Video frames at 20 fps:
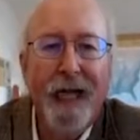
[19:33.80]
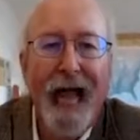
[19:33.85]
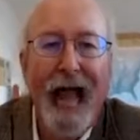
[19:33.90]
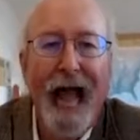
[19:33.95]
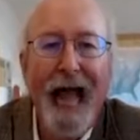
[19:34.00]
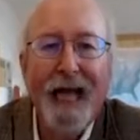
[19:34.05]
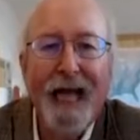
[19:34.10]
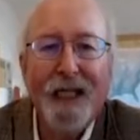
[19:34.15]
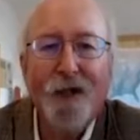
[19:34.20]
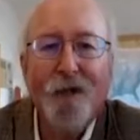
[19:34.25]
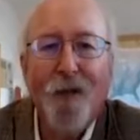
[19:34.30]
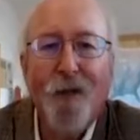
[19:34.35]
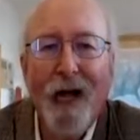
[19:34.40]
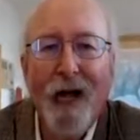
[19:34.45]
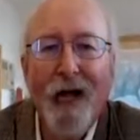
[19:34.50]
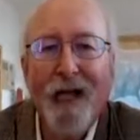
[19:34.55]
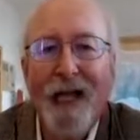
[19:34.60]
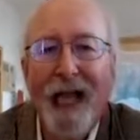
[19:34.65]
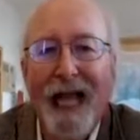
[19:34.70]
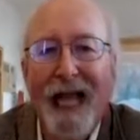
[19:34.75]
as
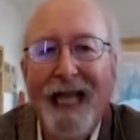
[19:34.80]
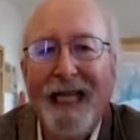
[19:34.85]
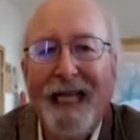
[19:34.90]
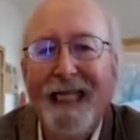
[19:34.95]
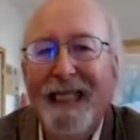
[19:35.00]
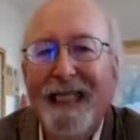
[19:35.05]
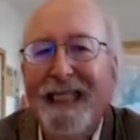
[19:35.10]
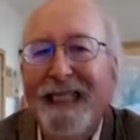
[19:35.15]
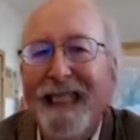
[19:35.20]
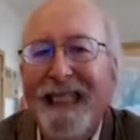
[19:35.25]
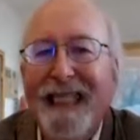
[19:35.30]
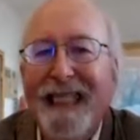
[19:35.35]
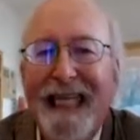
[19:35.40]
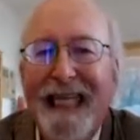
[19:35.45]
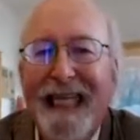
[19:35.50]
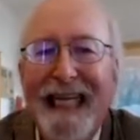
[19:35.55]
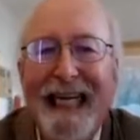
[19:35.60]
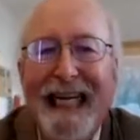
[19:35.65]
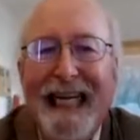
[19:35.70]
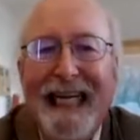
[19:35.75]
well as
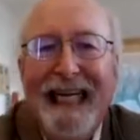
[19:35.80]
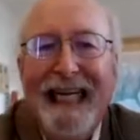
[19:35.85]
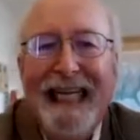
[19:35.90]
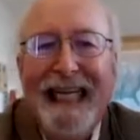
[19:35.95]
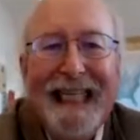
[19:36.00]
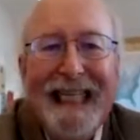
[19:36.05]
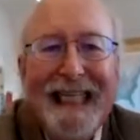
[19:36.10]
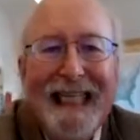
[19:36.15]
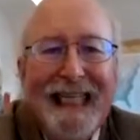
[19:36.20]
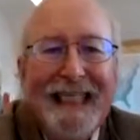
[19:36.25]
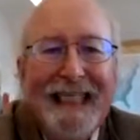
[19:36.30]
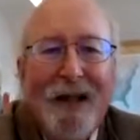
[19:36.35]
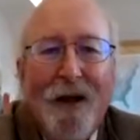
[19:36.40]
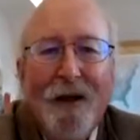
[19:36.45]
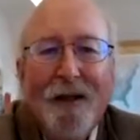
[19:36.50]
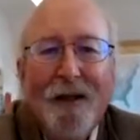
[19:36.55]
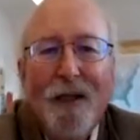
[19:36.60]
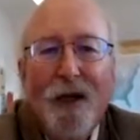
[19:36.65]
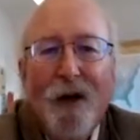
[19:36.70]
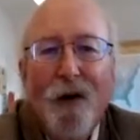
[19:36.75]
this is
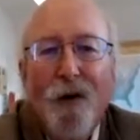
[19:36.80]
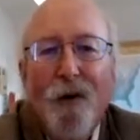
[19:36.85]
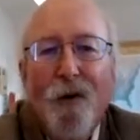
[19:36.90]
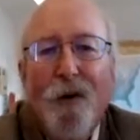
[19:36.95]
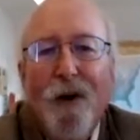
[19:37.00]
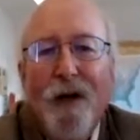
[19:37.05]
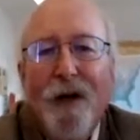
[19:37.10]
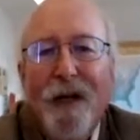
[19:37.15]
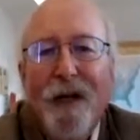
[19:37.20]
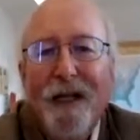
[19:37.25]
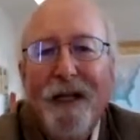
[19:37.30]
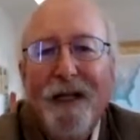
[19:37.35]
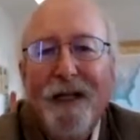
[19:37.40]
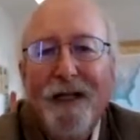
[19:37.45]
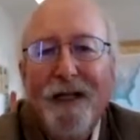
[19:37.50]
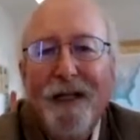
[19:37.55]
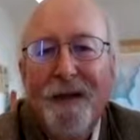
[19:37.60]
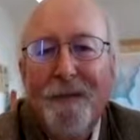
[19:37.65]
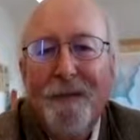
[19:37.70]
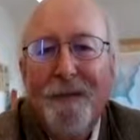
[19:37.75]
also
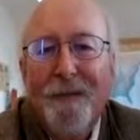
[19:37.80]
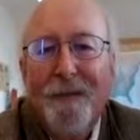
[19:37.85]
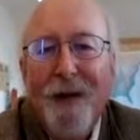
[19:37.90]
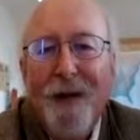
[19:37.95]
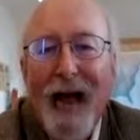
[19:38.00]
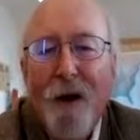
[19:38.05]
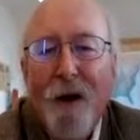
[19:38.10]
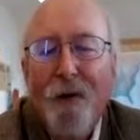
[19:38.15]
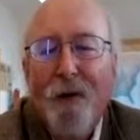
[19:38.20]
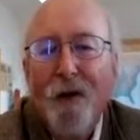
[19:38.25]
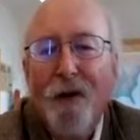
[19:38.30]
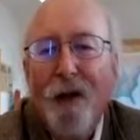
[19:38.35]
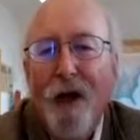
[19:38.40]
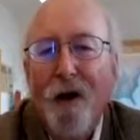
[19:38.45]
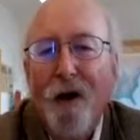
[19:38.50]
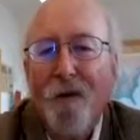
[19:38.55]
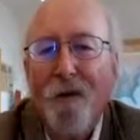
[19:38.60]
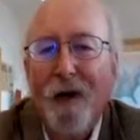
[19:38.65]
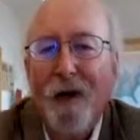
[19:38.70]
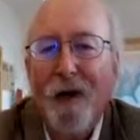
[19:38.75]
the power
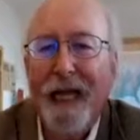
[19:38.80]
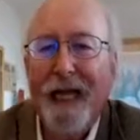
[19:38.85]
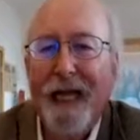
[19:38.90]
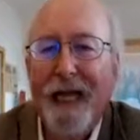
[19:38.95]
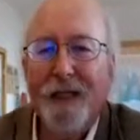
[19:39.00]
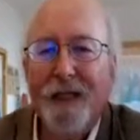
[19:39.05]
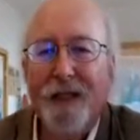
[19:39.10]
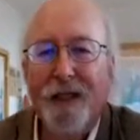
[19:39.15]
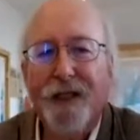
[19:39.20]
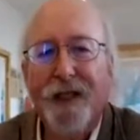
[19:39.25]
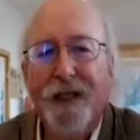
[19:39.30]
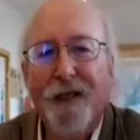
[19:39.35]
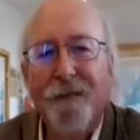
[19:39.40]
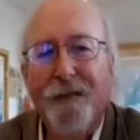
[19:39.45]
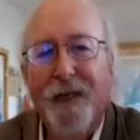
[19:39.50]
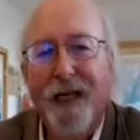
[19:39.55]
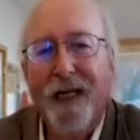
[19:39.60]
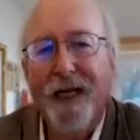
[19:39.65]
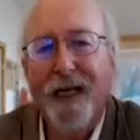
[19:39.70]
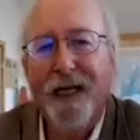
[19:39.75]
law relationship
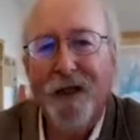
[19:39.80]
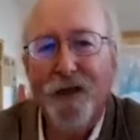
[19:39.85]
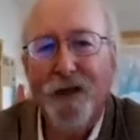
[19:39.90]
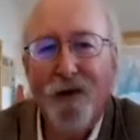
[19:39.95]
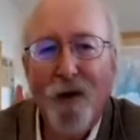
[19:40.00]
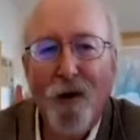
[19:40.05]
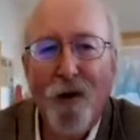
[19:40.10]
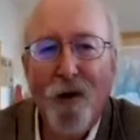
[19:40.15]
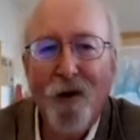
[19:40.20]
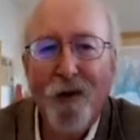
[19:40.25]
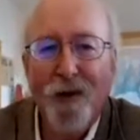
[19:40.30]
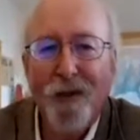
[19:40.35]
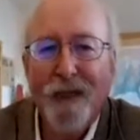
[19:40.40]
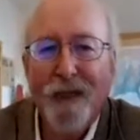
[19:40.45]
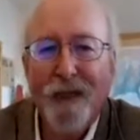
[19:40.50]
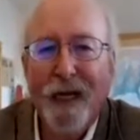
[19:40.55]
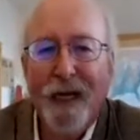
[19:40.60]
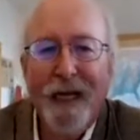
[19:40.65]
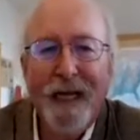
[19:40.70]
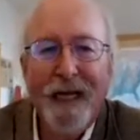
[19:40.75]
that controls
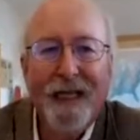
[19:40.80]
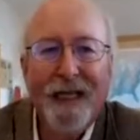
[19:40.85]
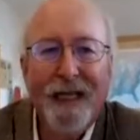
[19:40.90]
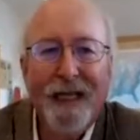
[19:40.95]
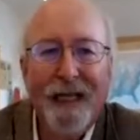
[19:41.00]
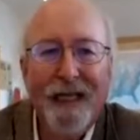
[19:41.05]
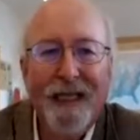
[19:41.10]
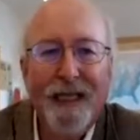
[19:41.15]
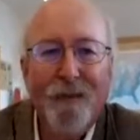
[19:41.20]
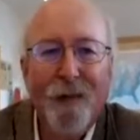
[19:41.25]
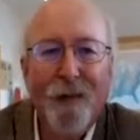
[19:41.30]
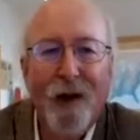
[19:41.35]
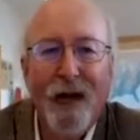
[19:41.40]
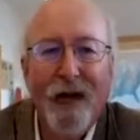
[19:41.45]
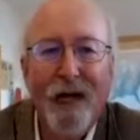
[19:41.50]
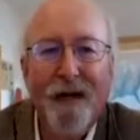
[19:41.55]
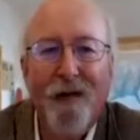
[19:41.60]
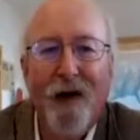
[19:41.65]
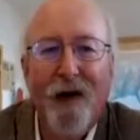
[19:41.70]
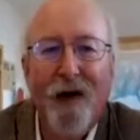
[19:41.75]
the
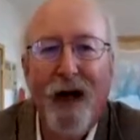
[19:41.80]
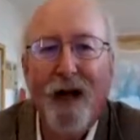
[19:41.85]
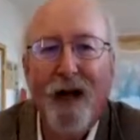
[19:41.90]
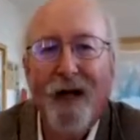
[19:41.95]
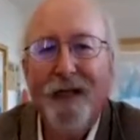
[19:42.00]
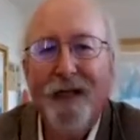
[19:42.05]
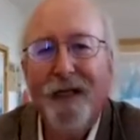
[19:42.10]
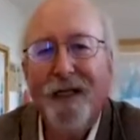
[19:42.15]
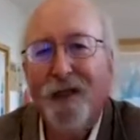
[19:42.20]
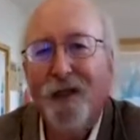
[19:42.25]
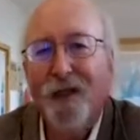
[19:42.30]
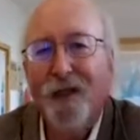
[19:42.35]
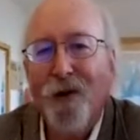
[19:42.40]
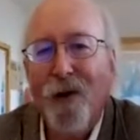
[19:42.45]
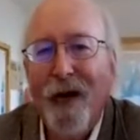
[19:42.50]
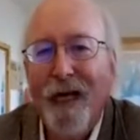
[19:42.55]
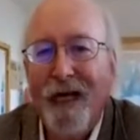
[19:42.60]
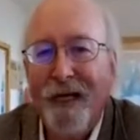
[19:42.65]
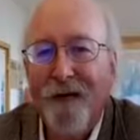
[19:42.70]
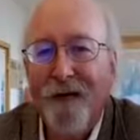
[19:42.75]
spread of
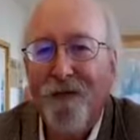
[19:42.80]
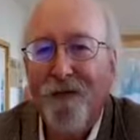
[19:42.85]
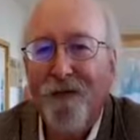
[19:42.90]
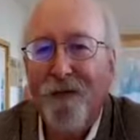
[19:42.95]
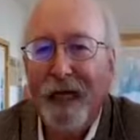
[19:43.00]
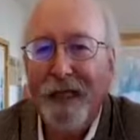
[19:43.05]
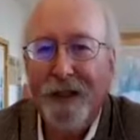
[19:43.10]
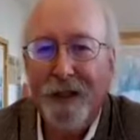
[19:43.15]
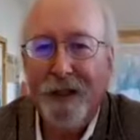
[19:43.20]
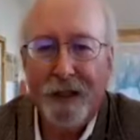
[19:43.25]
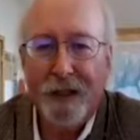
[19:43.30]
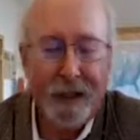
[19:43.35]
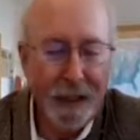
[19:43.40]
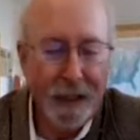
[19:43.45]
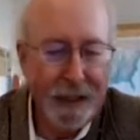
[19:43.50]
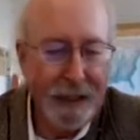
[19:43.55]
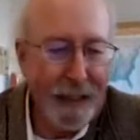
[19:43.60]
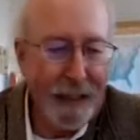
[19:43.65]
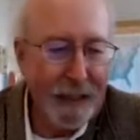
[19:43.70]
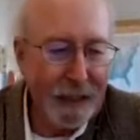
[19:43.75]
unconstrained infectious
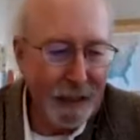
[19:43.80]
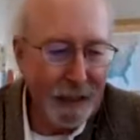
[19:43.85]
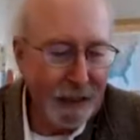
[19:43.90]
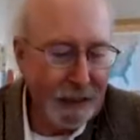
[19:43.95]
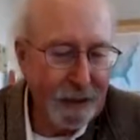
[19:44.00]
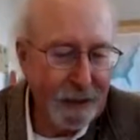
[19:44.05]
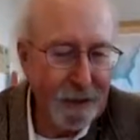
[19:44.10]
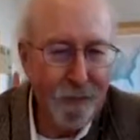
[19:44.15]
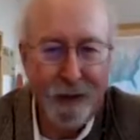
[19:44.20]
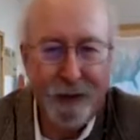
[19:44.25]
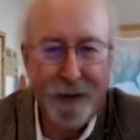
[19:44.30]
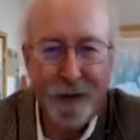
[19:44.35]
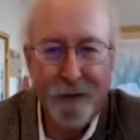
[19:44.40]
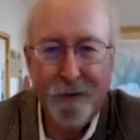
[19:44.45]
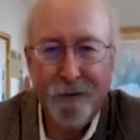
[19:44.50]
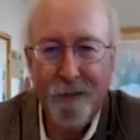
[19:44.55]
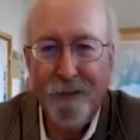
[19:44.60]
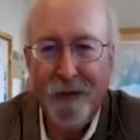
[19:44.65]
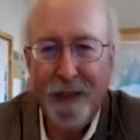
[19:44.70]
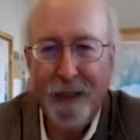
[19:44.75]
diseases, which
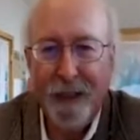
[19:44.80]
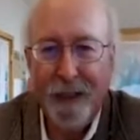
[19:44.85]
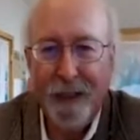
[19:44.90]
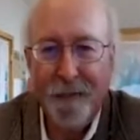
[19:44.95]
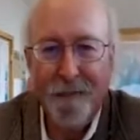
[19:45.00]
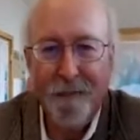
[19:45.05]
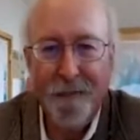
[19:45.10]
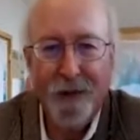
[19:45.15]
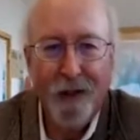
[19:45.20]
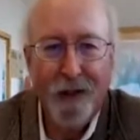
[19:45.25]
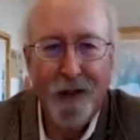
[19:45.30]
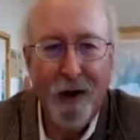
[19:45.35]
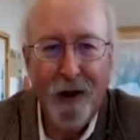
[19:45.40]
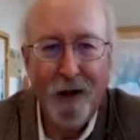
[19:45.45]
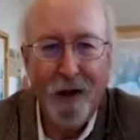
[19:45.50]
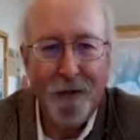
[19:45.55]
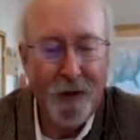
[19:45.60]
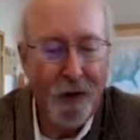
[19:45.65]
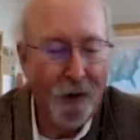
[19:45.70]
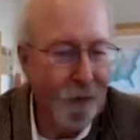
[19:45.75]
we should
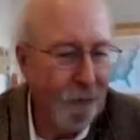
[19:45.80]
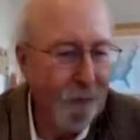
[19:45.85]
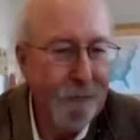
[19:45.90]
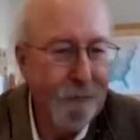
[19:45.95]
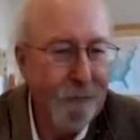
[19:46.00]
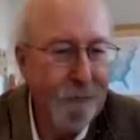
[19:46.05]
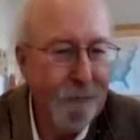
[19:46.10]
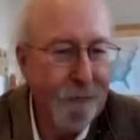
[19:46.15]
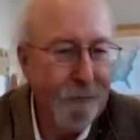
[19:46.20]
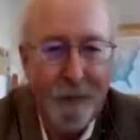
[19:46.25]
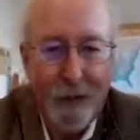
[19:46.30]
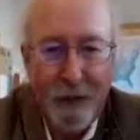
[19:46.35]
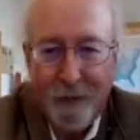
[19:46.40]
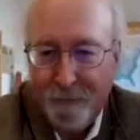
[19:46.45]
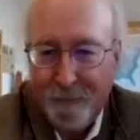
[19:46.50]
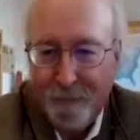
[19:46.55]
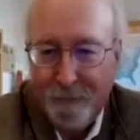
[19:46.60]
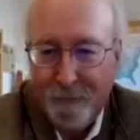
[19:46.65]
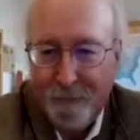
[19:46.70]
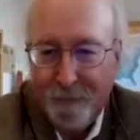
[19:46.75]
all know
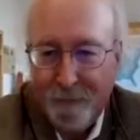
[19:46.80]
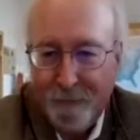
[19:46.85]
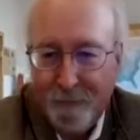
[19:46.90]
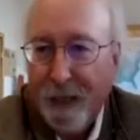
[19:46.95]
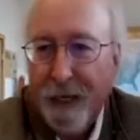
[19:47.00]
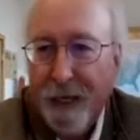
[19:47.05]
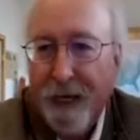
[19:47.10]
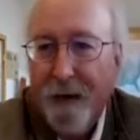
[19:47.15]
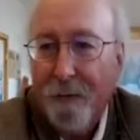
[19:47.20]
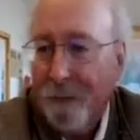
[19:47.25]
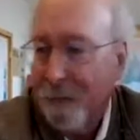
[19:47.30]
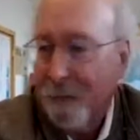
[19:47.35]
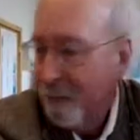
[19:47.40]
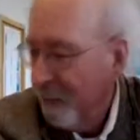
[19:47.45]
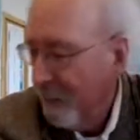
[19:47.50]
something about now.